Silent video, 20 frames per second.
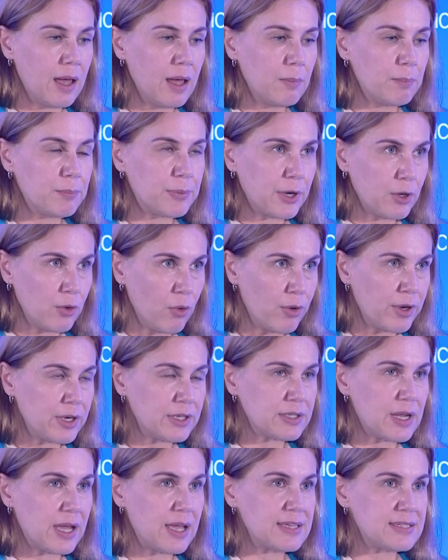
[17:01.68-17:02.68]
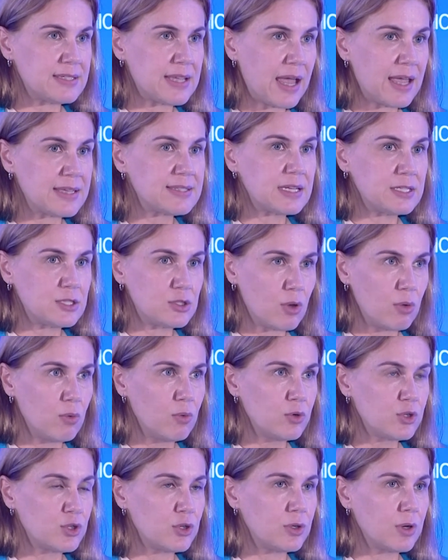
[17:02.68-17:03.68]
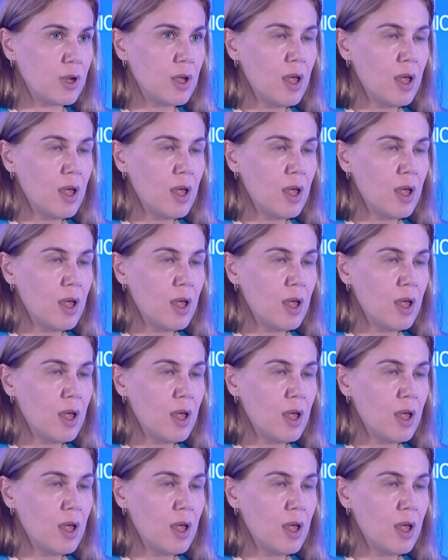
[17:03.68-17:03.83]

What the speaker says: prioritize as a solution